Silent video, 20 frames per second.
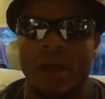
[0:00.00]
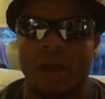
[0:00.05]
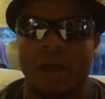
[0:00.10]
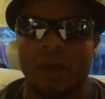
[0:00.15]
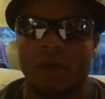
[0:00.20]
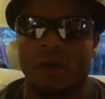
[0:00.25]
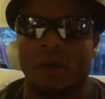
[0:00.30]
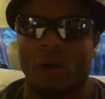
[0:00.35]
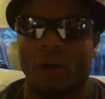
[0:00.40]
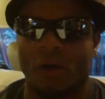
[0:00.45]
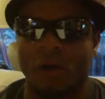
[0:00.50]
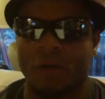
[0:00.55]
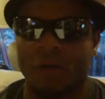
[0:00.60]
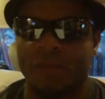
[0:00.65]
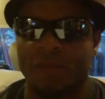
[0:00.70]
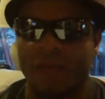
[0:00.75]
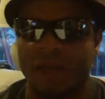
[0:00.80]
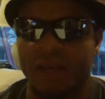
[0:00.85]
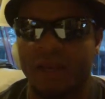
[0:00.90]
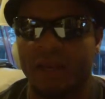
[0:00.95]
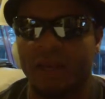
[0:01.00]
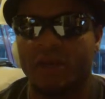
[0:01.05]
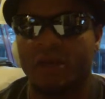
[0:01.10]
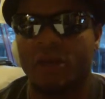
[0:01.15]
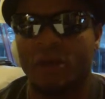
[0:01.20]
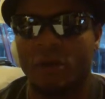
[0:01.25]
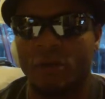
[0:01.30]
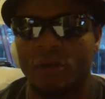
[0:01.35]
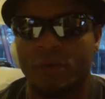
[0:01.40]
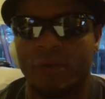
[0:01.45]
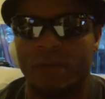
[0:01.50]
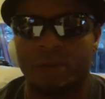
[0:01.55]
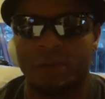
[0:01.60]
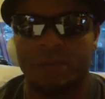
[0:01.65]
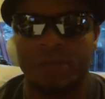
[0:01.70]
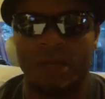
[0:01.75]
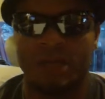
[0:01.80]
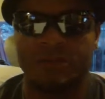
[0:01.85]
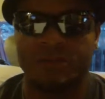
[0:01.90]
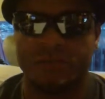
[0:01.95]
And all that had known
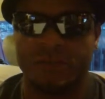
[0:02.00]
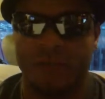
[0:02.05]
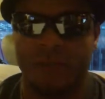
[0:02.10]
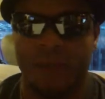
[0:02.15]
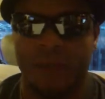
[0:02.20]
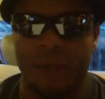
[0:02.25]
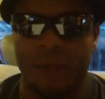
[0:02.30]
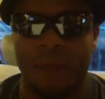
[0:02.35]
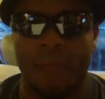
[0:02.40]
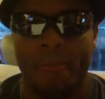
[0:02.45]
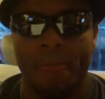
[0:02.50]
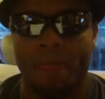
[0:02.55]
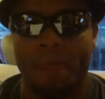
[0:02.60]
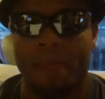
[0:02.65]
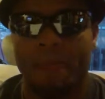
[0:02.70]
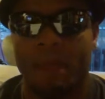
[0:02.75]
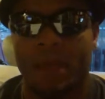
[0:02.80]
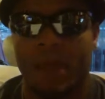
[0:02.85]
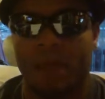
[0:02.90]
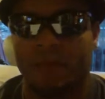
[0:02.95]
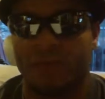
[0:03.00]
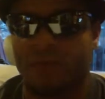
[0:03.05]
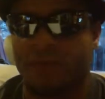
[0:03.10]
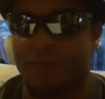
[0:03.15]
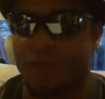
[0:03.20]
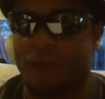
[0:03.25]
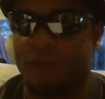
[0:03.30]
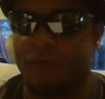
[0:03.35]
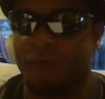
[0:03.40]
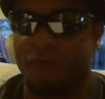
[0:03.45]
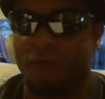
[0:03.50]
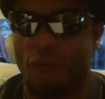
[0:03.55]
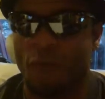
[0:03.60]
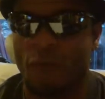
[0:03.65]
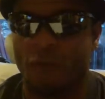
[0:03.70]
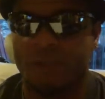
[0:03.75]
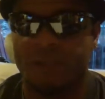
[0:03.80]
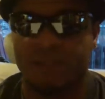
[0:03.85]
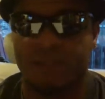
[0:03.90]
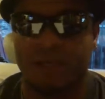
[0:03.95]
him yesterday and the day
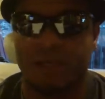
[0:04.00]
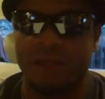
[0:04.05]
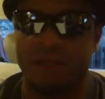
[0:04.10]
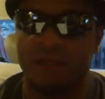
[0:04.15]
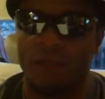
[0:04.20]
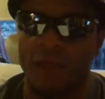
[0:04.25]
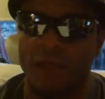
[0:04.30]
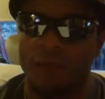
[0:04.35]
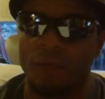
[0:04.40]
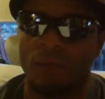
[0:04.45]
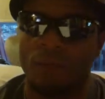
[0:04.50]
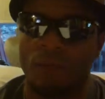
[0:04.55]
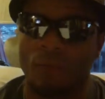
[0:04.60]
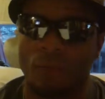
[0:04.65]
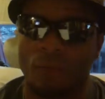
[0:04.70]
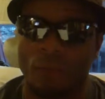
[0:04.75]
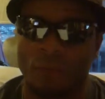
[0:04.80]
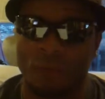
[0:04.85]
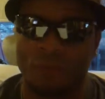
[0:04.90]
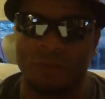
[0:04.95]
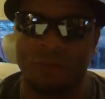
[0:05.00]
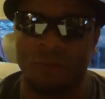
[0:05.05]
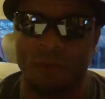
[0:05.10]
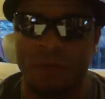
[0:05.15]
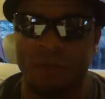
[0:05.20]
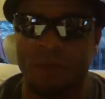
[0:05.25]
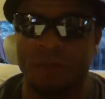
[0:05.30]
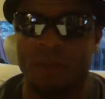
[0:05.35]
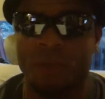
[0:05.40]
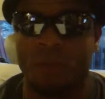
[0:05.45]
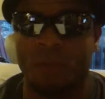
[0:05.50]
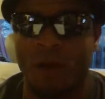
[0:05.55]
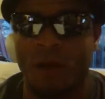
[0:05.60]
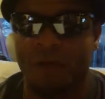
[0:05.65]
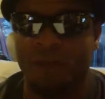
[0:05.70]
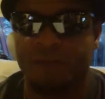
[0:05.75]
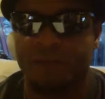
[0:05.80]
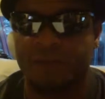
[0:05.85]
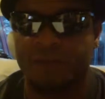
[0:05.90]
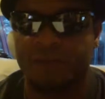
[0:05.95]
before, seeing that was with the
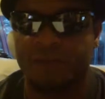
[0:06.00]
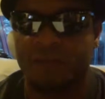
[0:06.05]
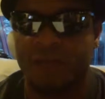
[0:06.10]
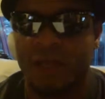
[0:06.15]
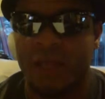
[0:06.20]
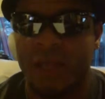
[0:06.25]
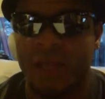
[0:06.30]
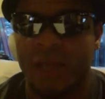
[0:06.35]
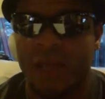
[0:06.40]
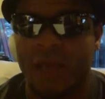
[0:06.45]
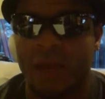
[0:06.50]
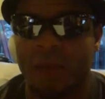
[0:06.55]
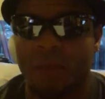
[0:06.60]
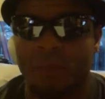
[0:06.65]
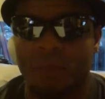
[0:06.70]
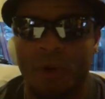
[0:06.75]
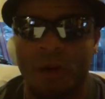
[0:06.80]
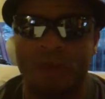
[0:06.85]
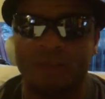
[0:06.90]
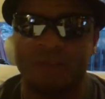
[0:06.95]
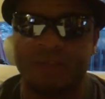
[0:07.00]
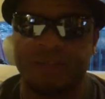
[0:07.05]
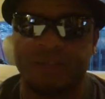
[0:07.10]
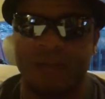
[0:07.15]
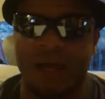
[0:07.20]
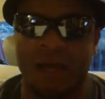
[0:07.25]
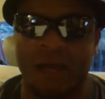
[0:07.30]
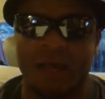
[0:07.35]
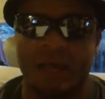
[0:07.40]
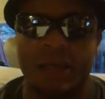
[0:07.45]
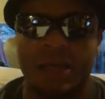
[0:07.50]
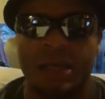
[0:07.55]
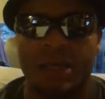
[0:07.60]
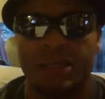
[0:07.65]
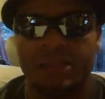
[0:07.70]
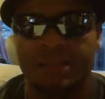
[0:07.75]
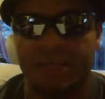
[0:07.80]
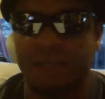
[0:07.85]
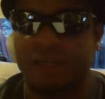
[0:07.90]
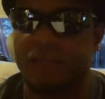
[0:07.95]
prophets, and prophesied,
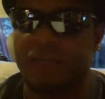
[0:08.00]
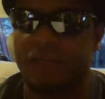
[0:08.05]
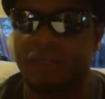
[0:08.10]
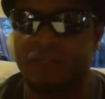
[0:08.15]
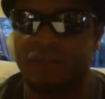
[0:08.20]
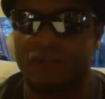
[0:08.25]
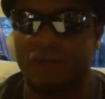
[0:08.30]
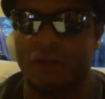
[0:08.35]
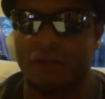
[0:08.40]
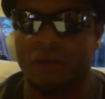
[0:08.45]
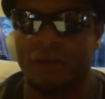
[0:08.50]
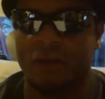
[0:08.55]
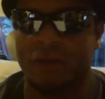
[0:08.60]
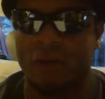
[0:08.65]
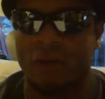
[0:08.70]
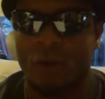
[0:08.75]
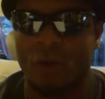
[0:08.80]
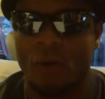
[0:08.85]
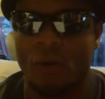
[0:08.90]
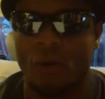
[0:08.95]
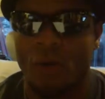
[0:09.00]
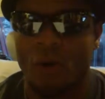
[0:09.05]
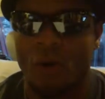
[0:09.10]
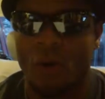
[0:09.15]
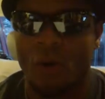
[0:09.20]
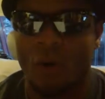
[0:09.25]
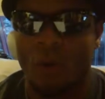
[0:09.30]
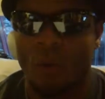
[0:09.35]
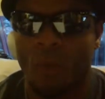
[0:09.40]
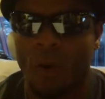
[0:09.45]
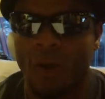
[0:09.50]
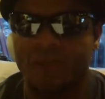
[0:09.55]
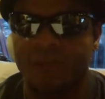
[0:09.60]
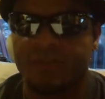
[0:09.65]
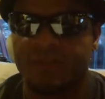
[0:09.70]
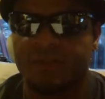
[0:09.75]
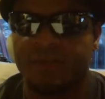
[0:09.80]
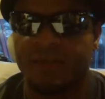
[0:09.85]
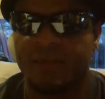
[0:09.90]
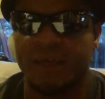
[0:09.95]
said to each other, What
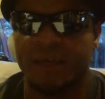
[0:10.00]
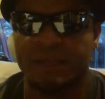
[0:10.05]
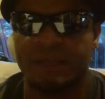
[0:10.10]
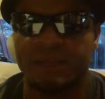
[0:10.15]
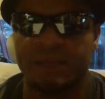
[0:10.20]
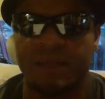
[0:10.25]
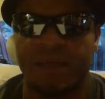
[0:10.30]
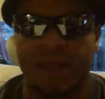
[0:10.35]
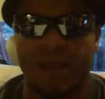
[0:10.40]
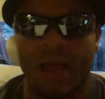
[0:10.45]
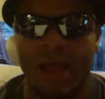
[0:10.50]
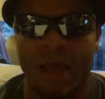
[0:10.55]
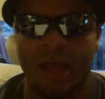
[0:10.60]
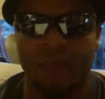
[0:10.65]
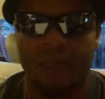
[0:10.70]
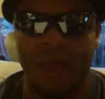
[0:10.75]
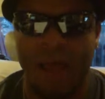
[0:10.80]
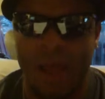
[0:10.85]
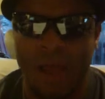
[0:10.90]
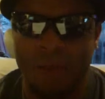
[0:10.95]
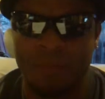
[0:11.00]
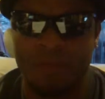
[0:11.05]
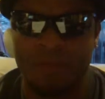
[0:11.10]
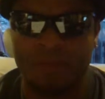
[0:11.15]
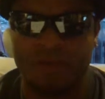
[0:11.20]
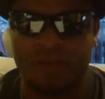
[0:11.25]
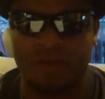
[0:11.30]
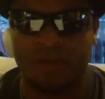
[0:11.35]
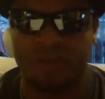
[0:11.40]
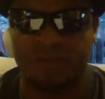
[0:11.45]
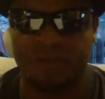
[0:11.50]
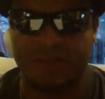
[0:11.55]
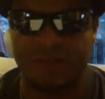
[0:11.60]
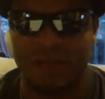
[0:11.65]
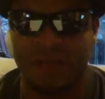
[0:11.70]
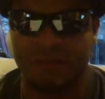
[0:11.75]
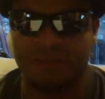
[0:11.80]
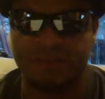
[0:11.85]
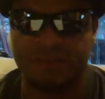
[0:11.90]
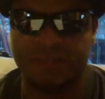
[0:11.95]
is this that hath happened to the
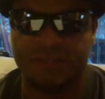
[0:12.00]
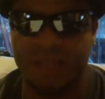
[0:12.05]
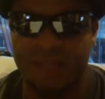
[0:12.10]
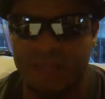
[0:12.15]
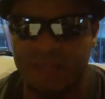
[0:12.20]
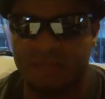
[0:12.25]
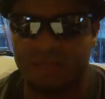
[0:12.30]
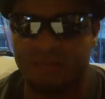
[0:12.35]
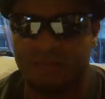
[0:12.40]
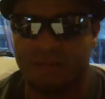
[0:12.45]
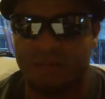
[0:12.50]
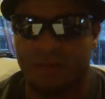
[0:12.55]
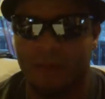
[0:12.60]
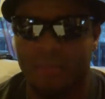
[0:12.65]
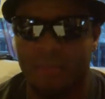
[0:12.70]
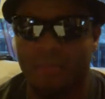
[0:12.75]
son of Cis?